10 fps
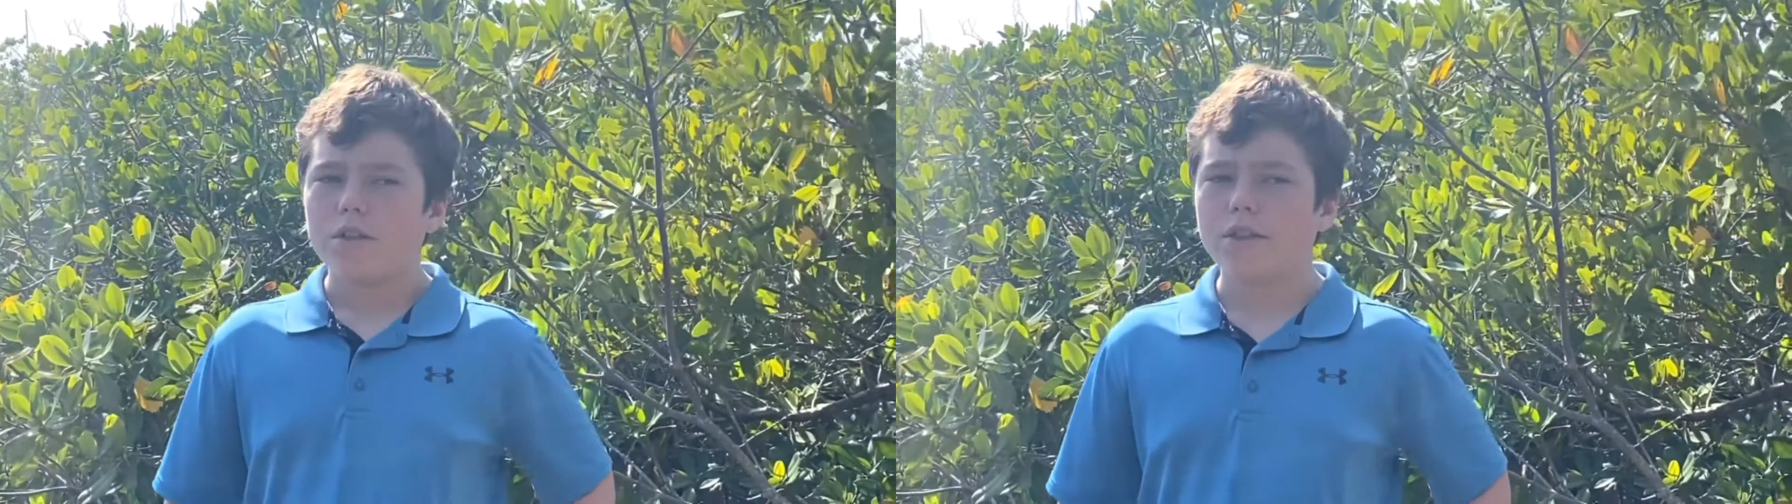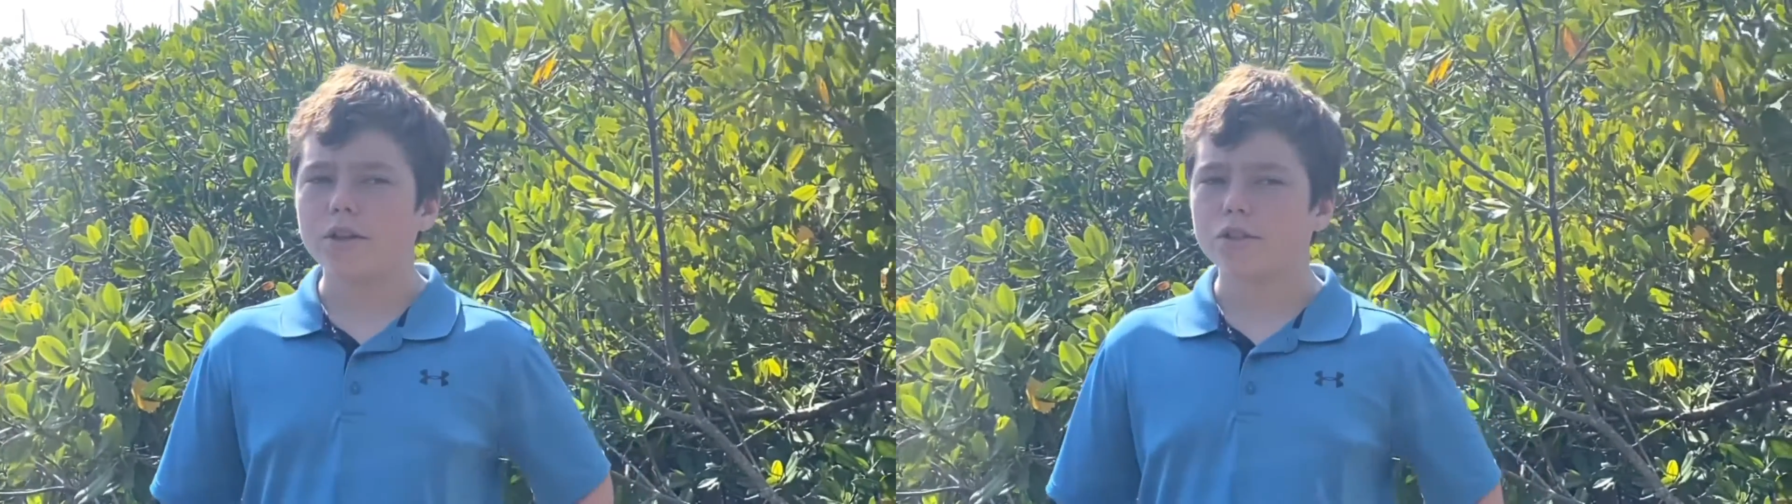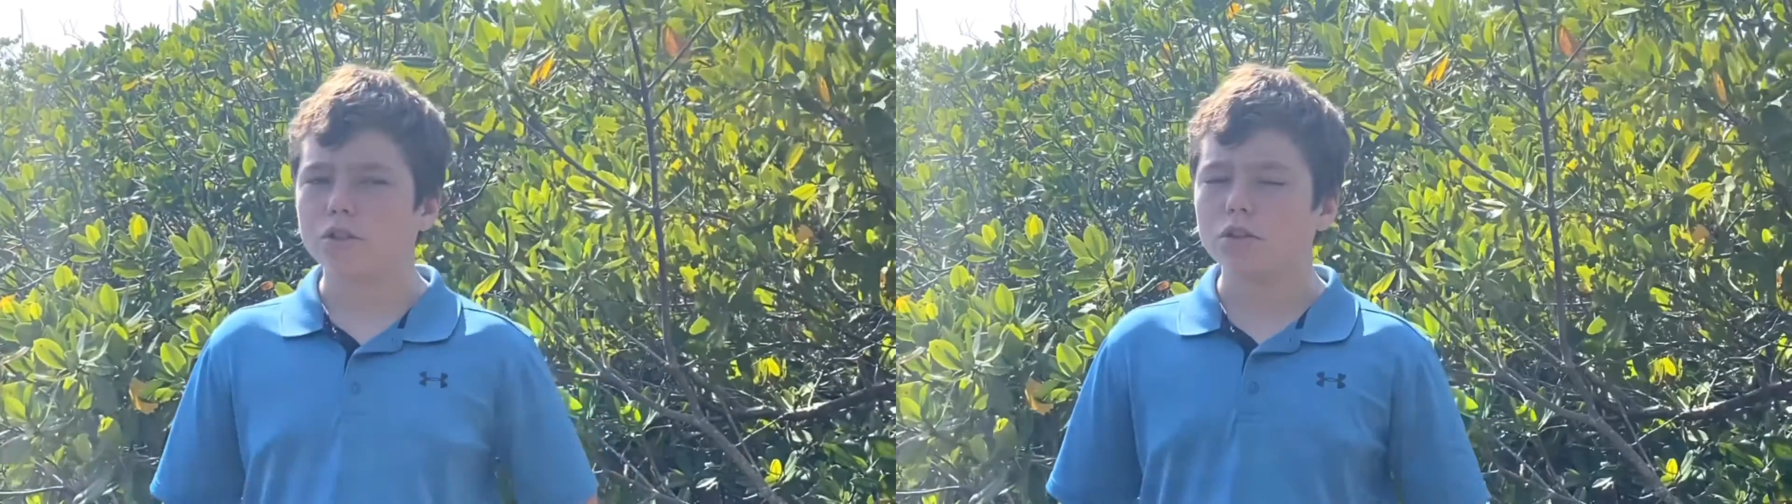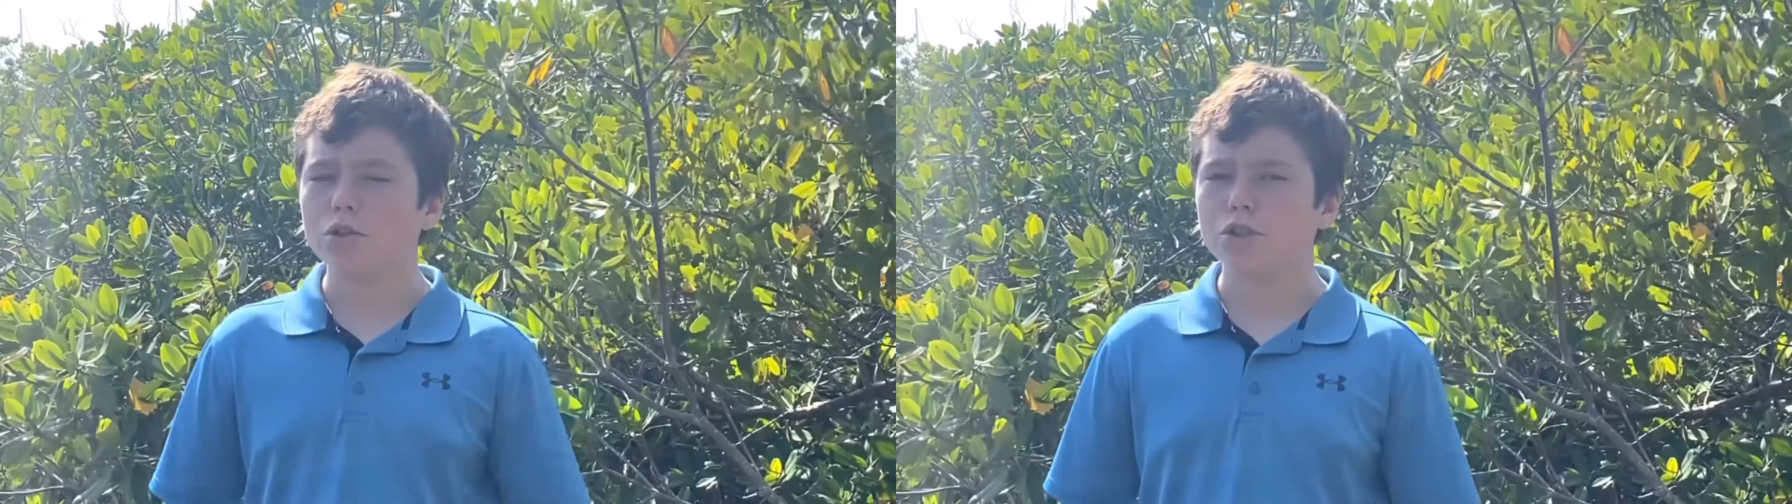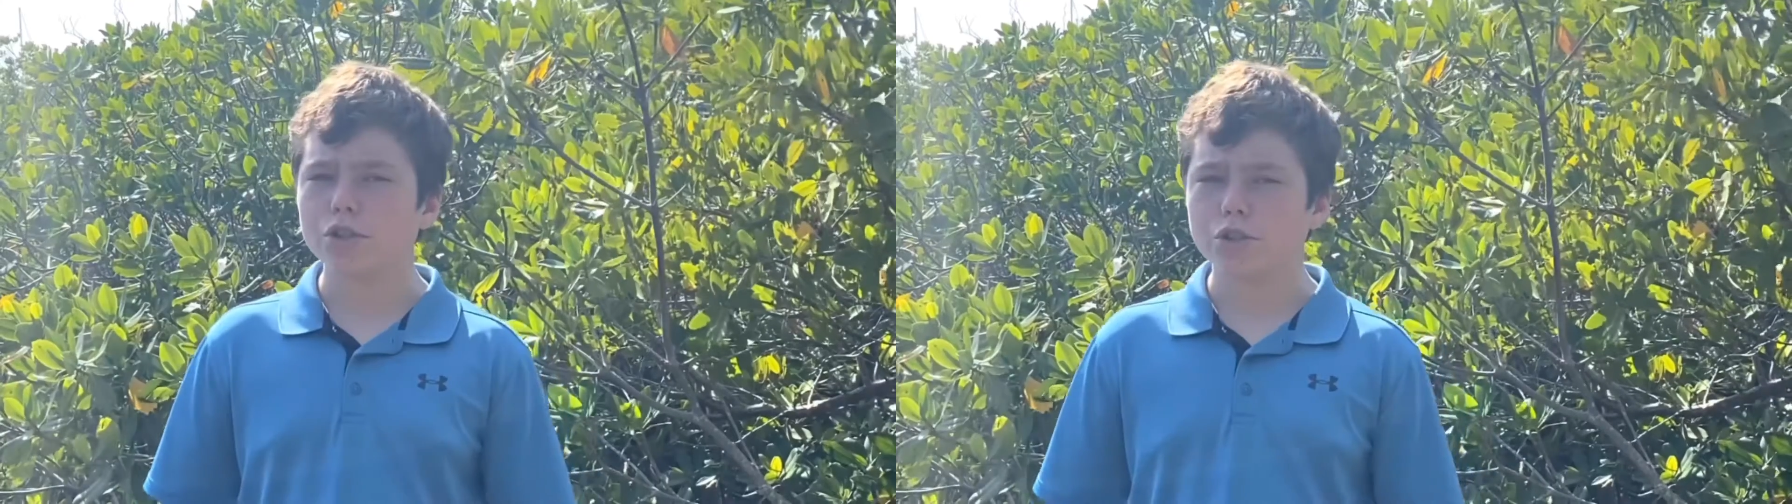the
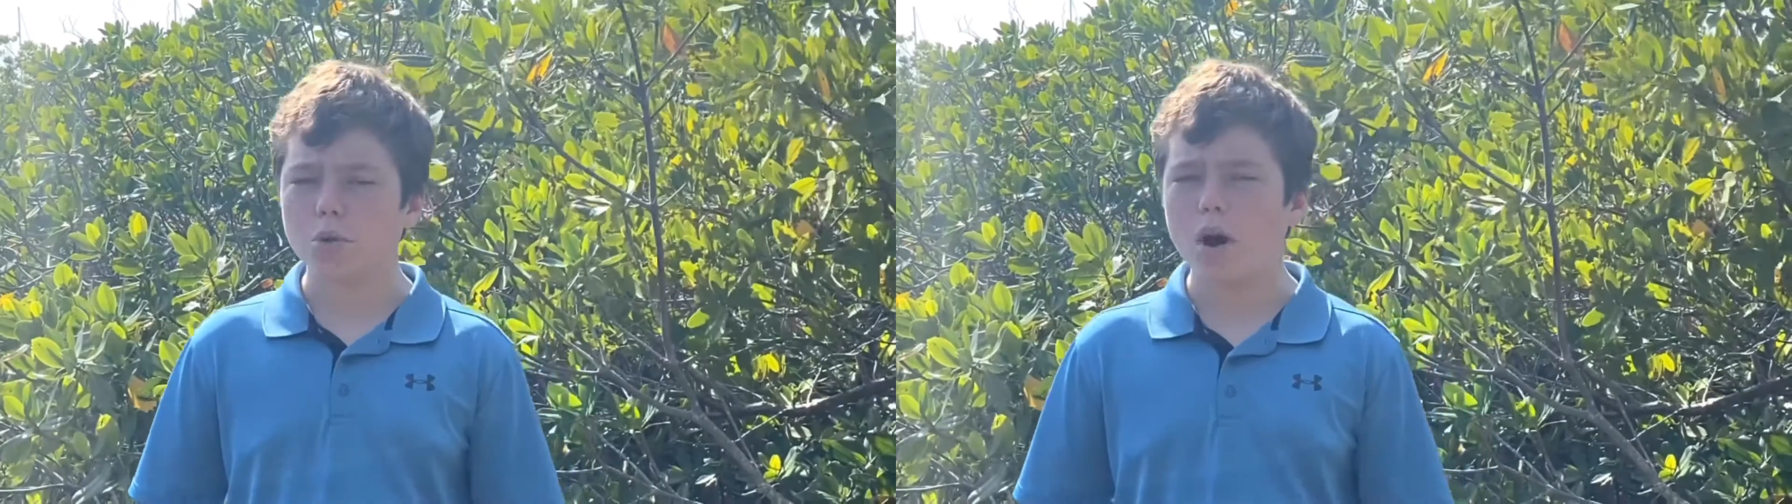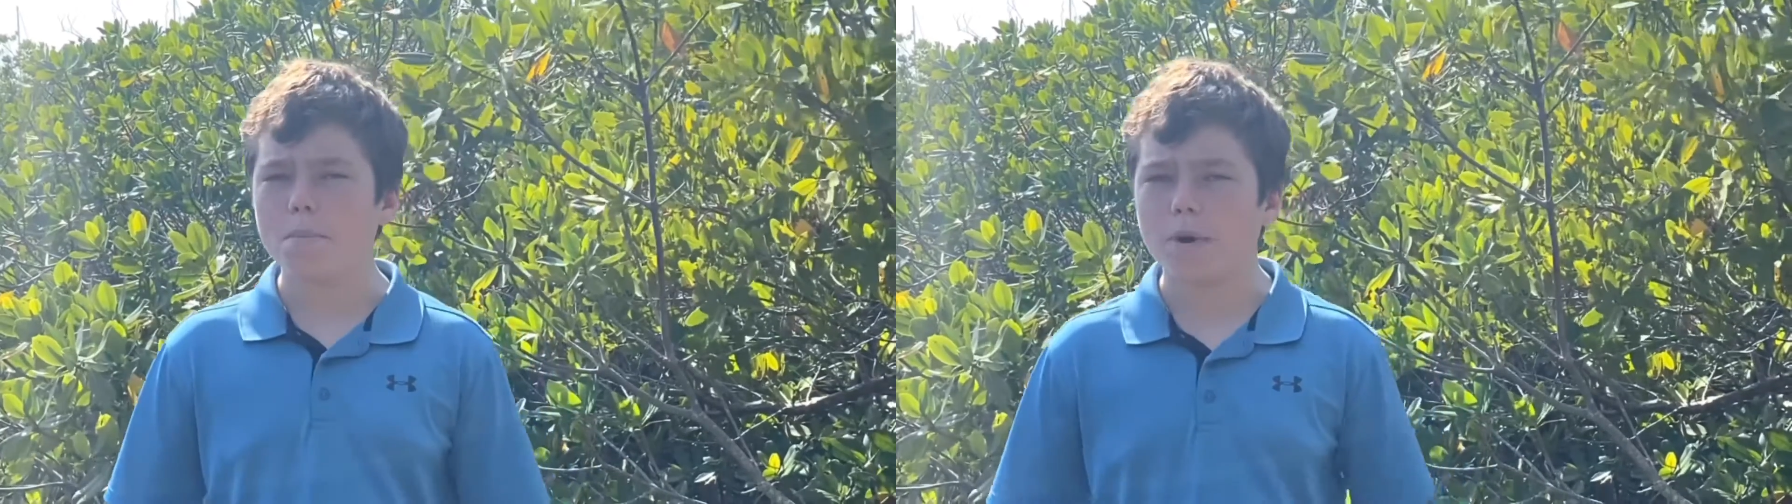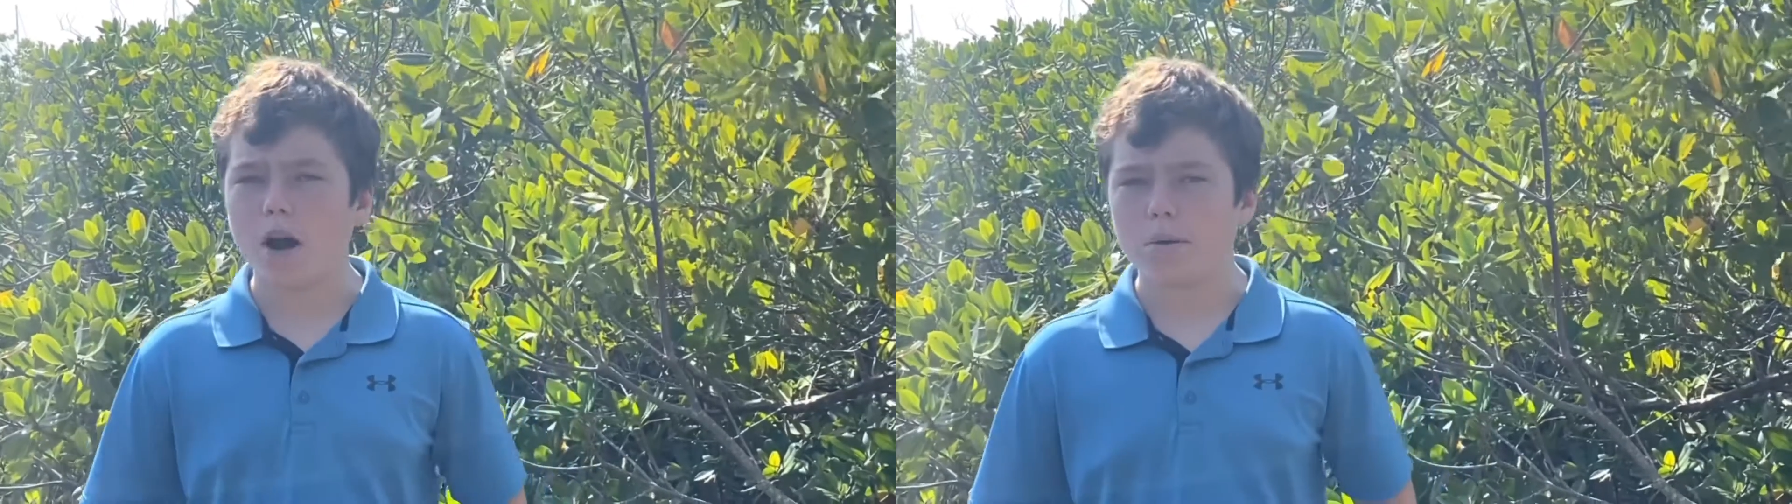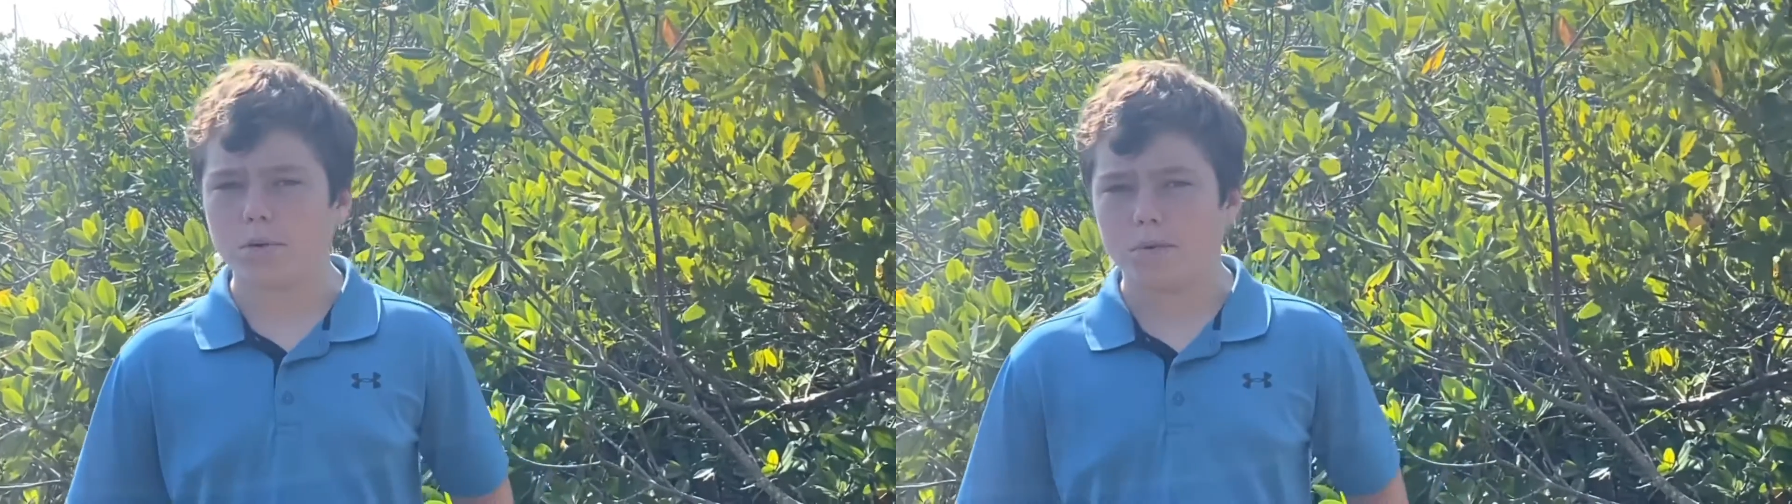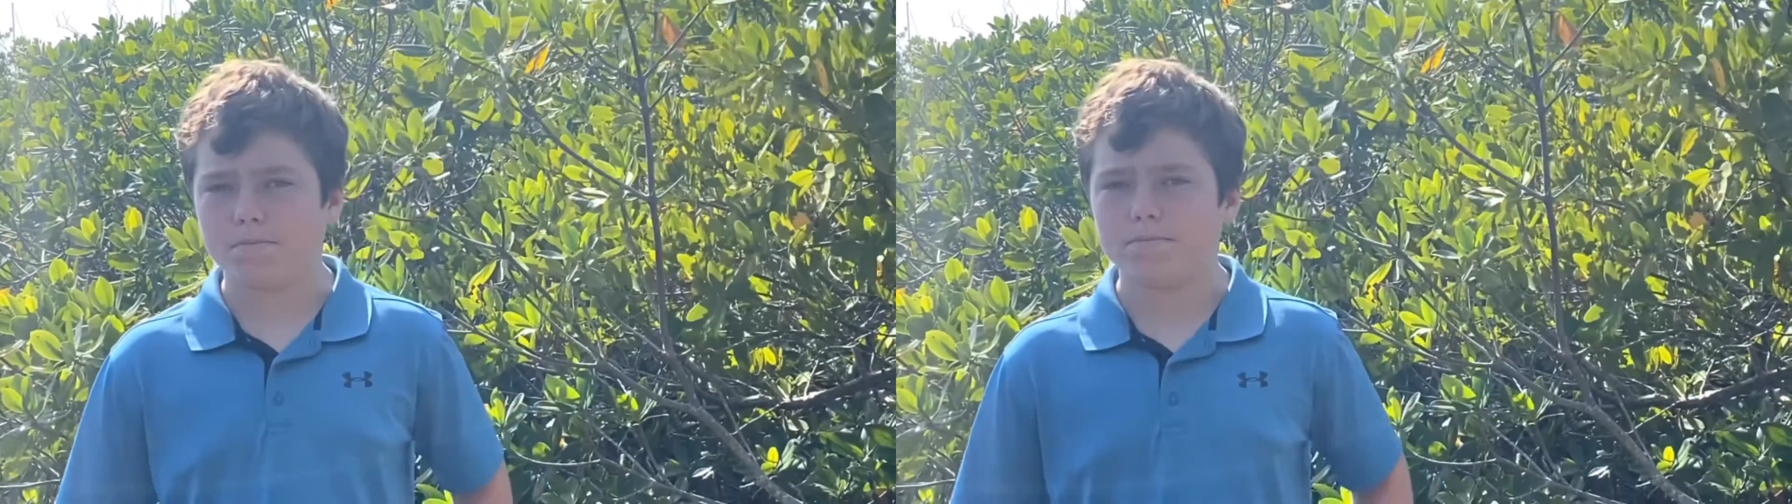solution to our
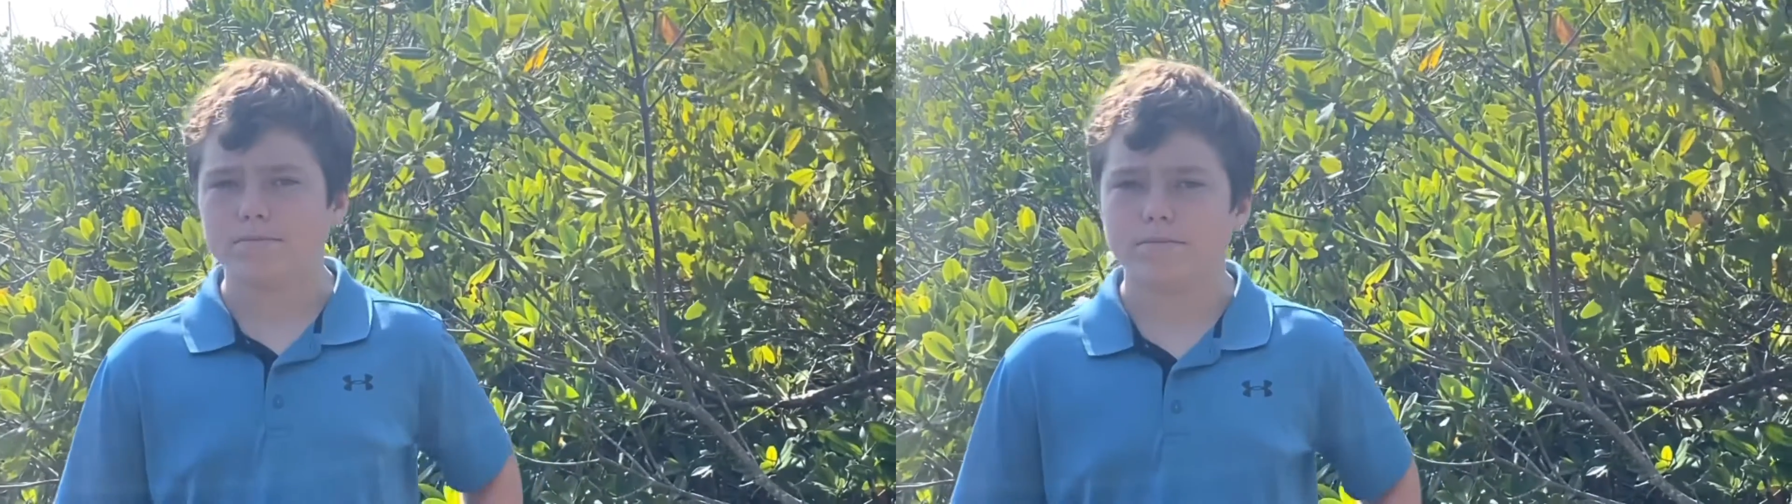problem.